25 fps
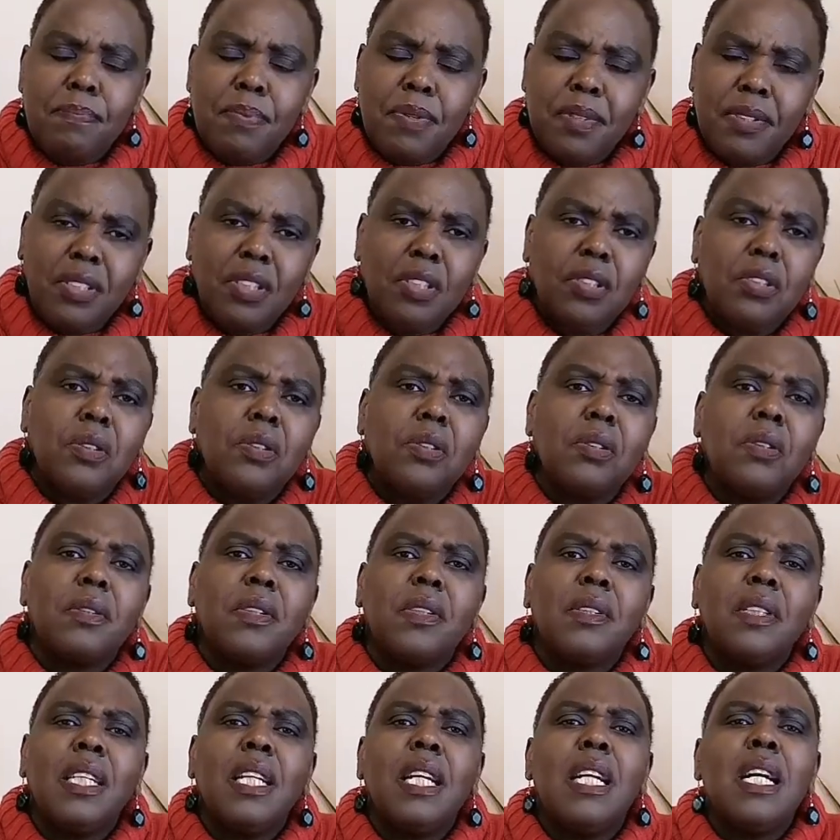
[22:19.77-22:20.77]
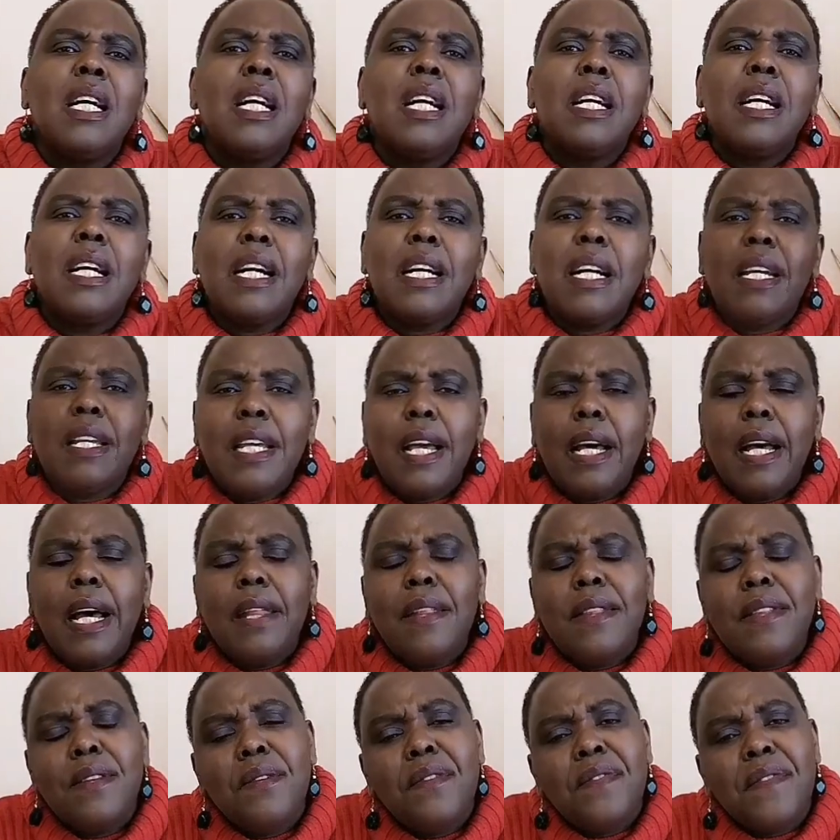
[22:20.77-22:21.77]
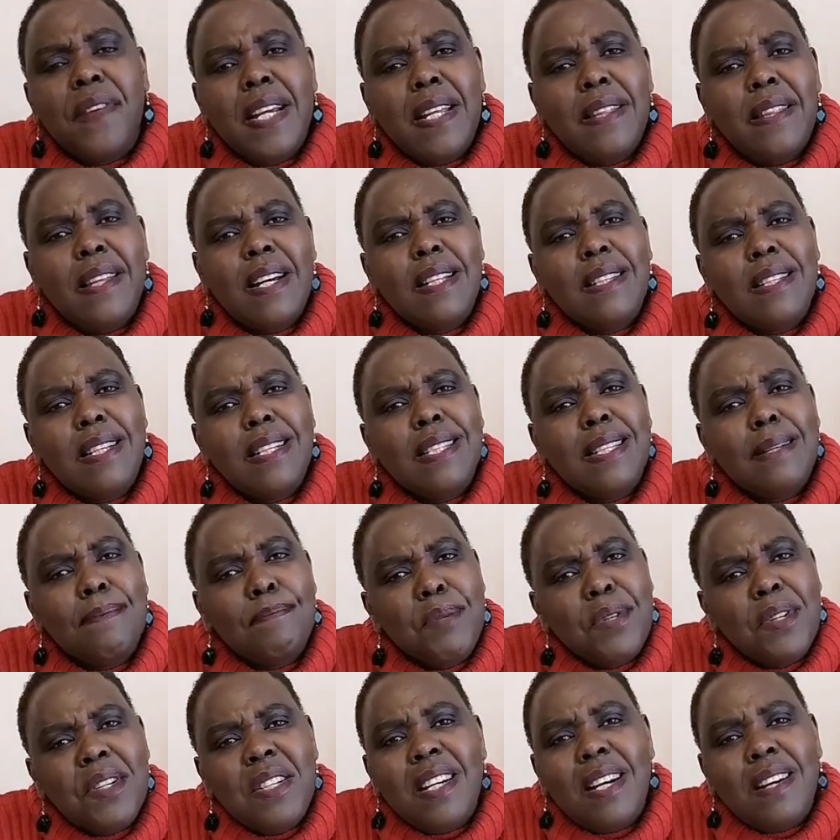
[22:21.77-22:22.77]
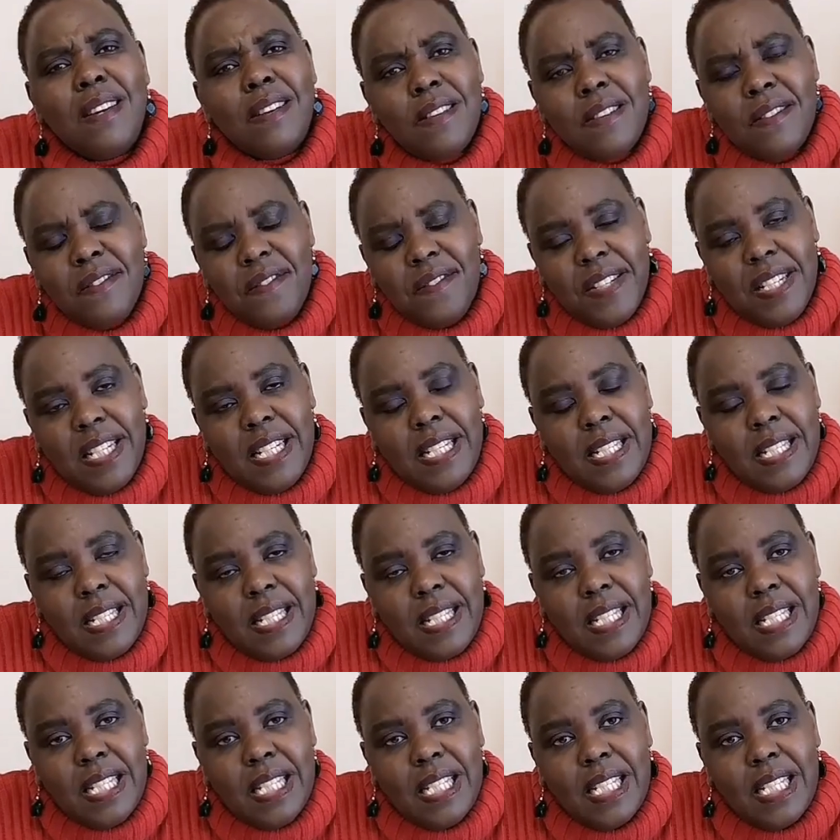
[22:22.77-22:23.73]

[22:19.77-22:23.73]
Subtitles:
you find that it will build your confidence